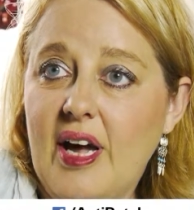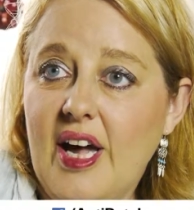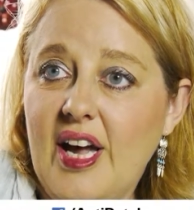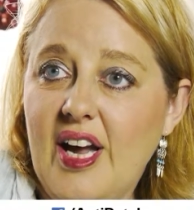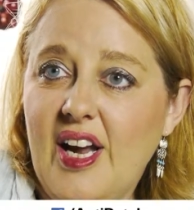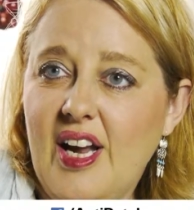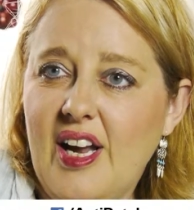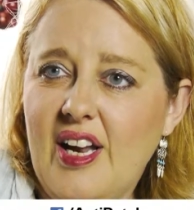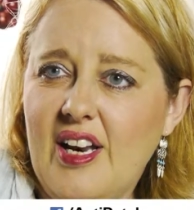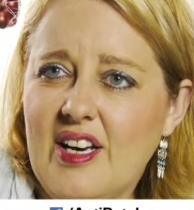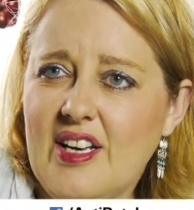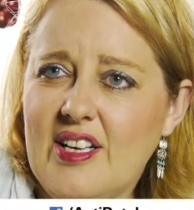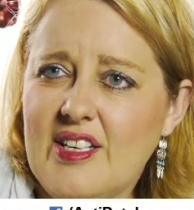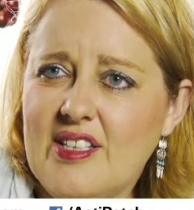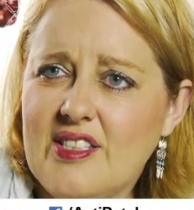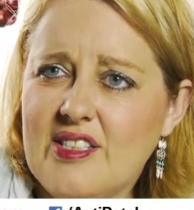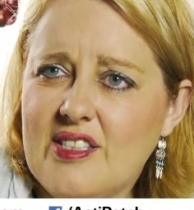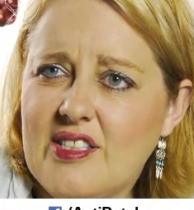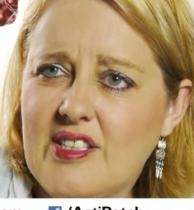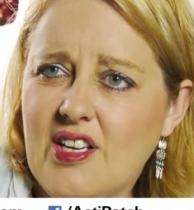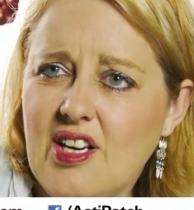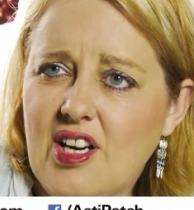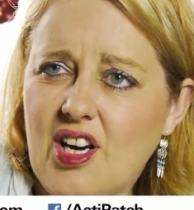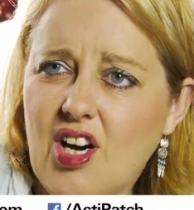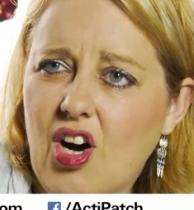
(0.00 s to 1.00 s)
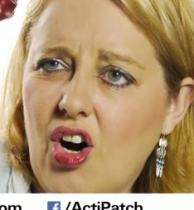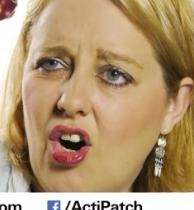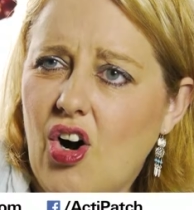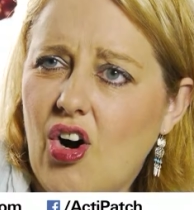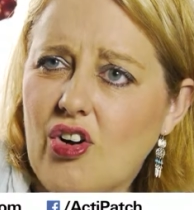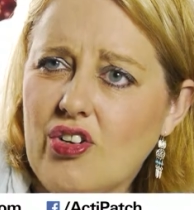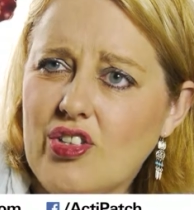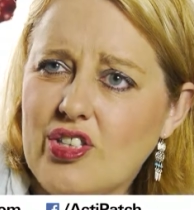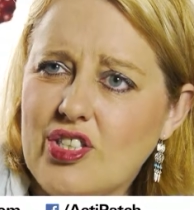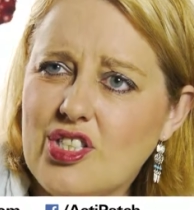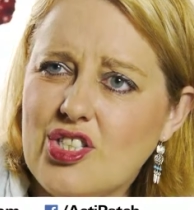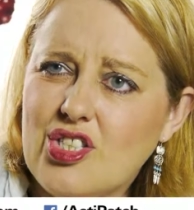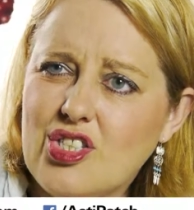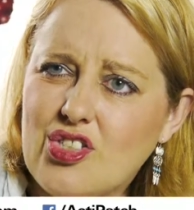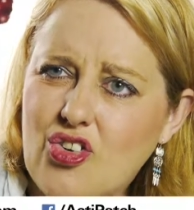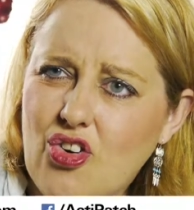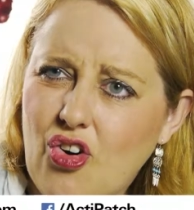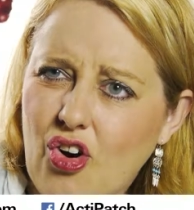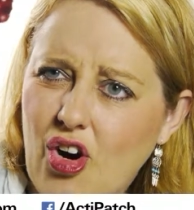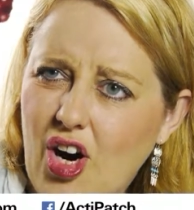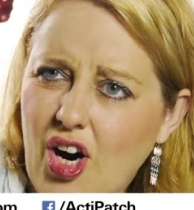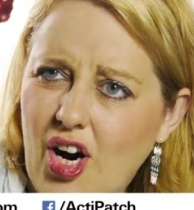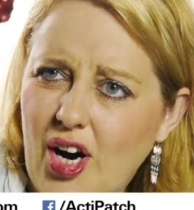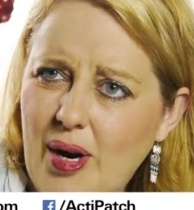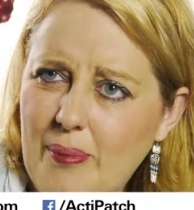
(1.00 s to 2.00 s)
pain is, you can't
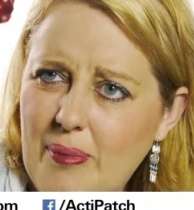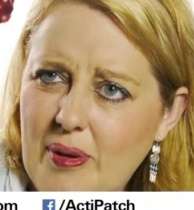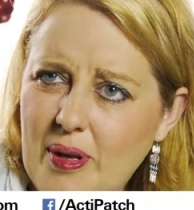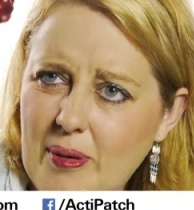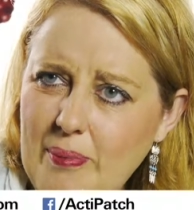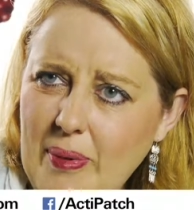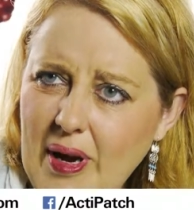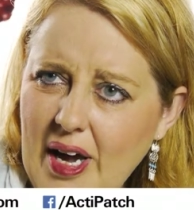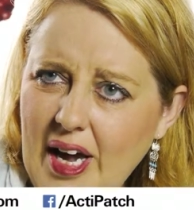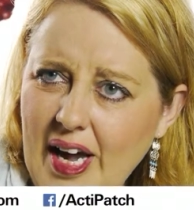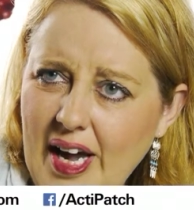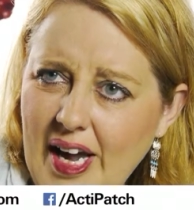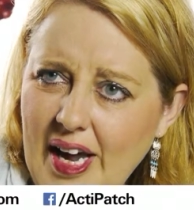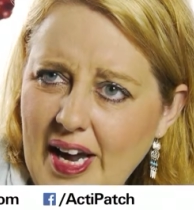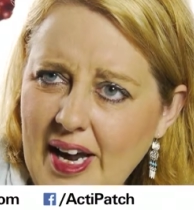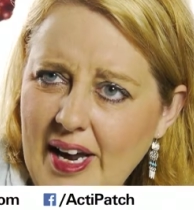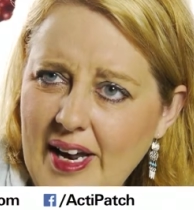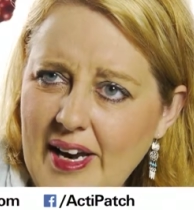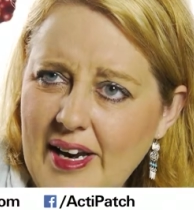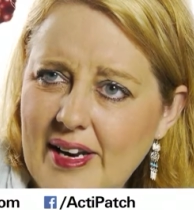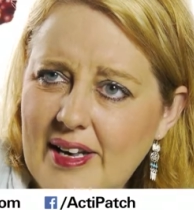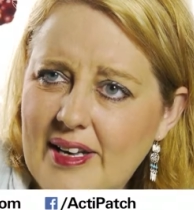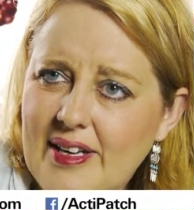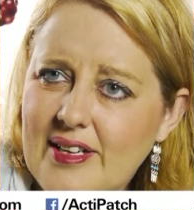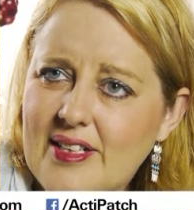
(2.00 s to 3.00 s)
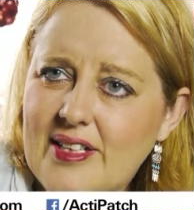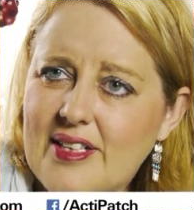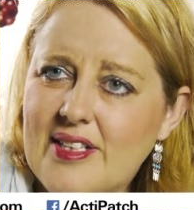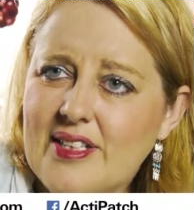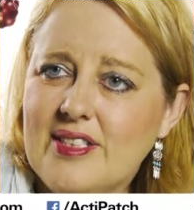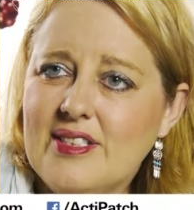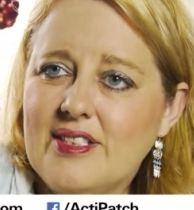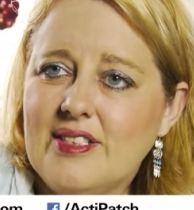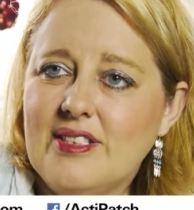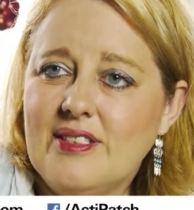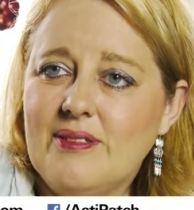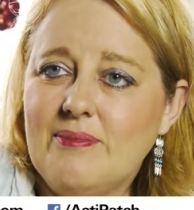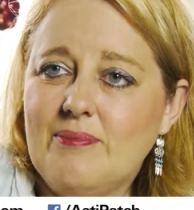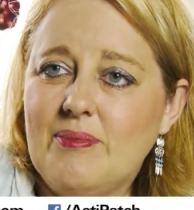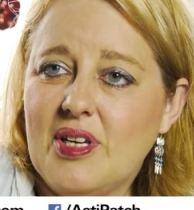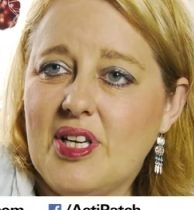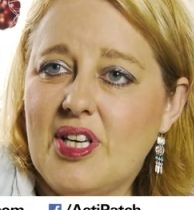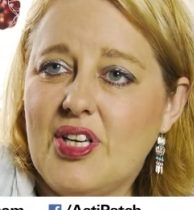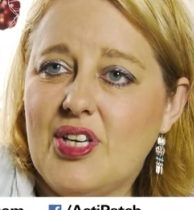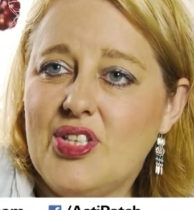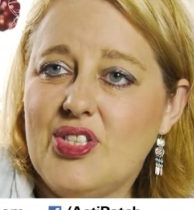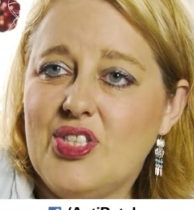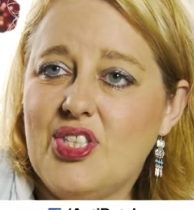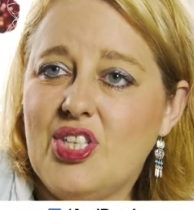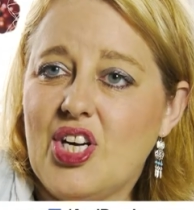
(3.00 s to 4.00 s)
describe the pain
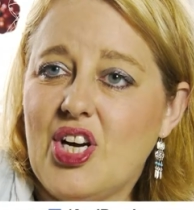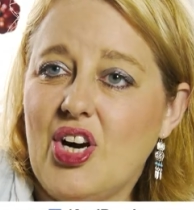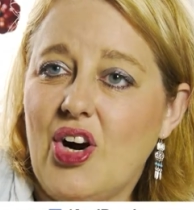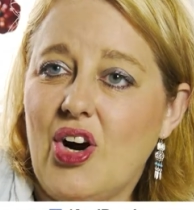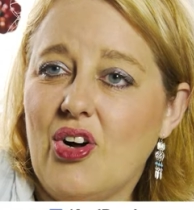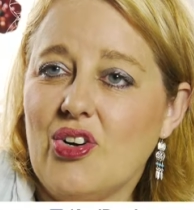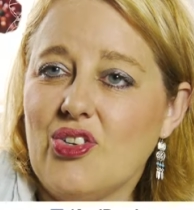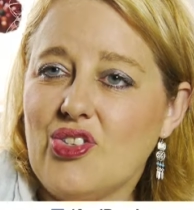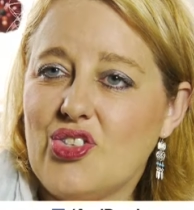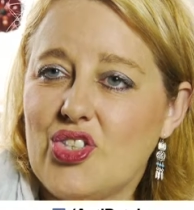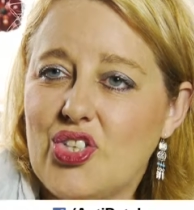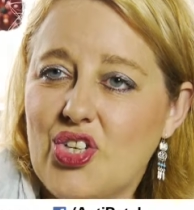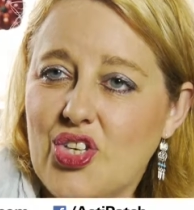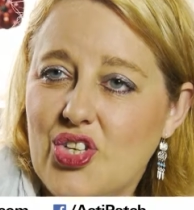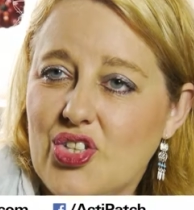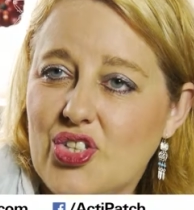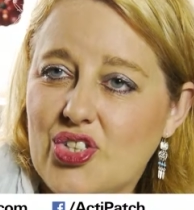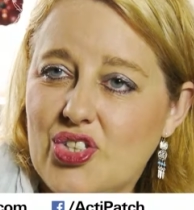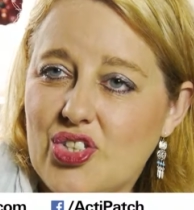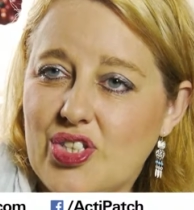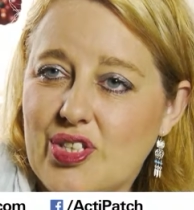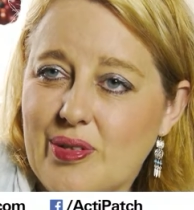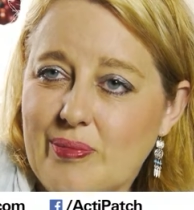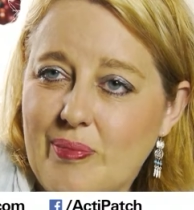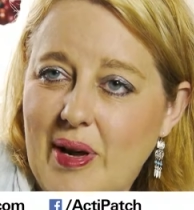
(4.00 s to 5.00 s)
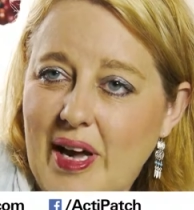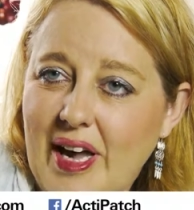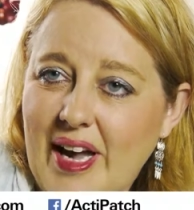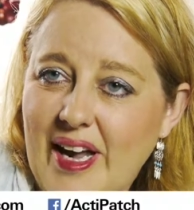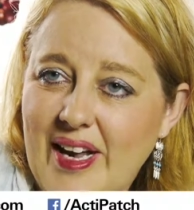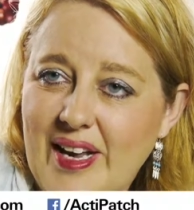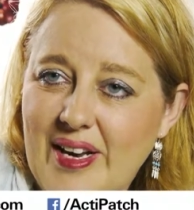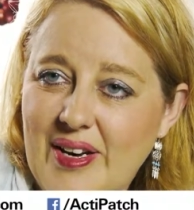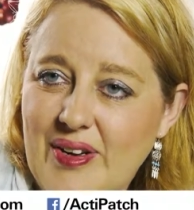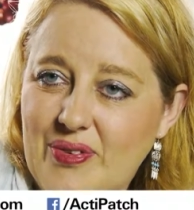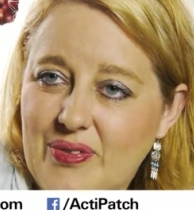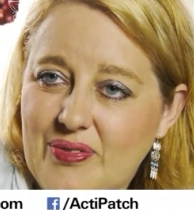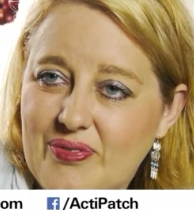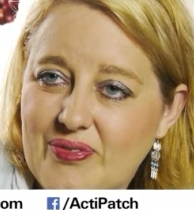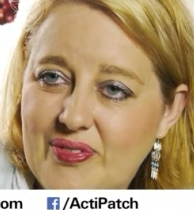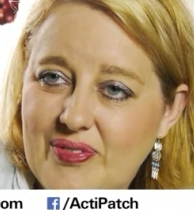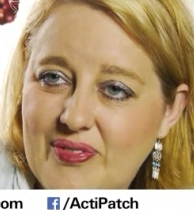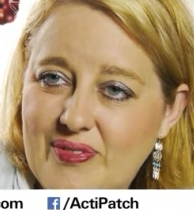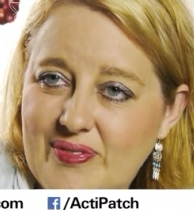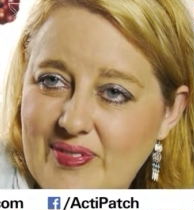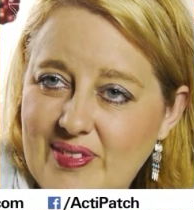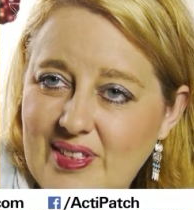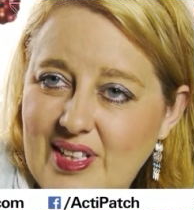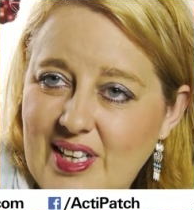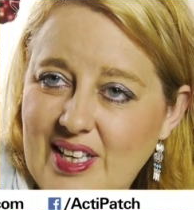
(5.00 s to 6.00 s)
because you can't touch the pain, or
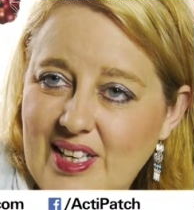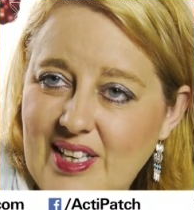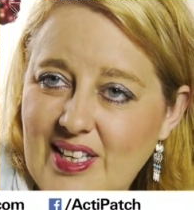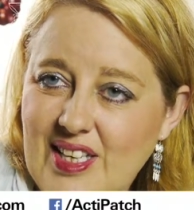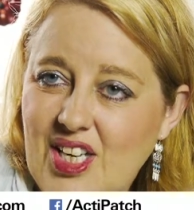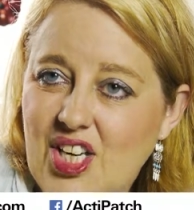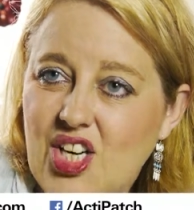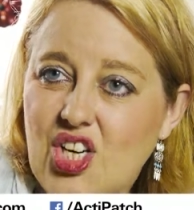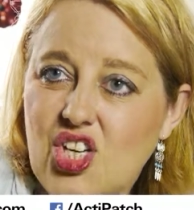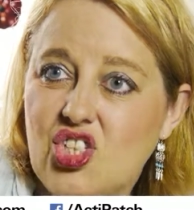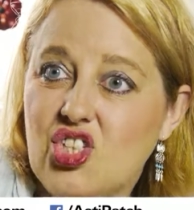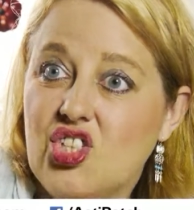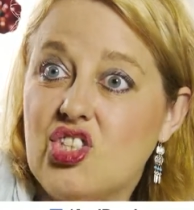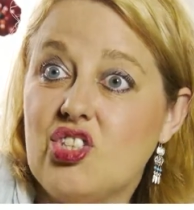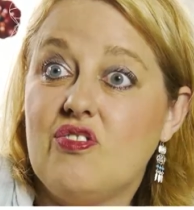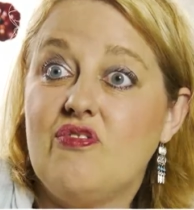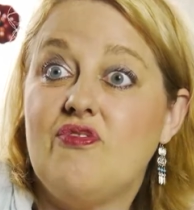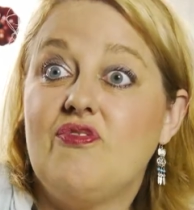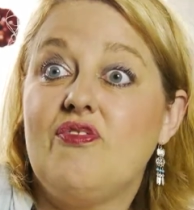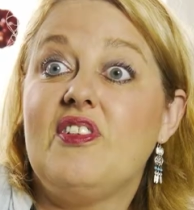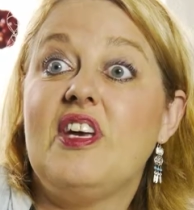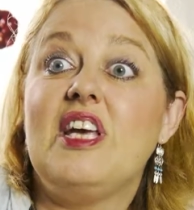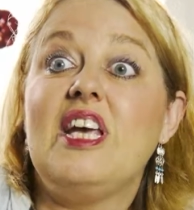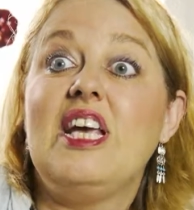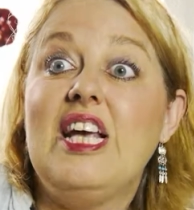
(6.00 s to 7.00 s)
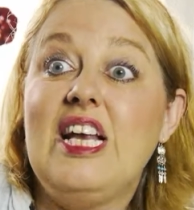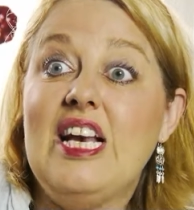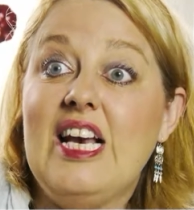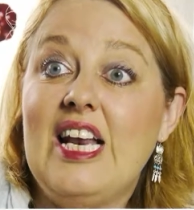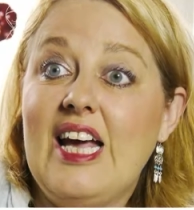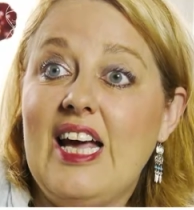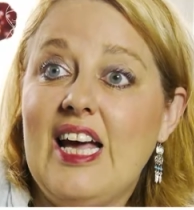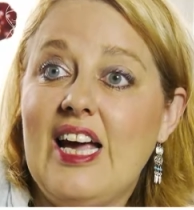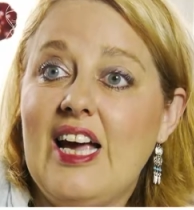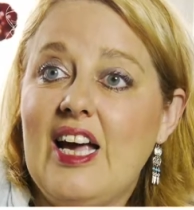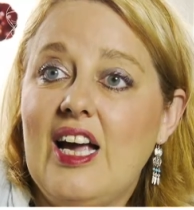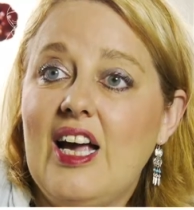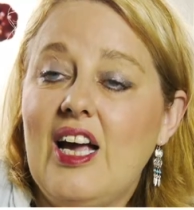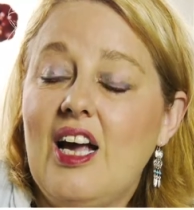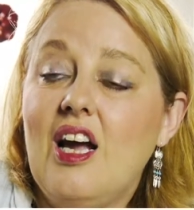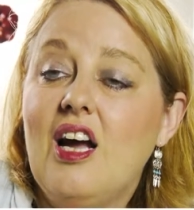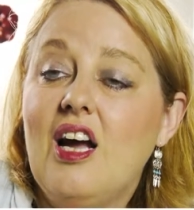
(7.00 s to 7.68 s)
you can just feel it.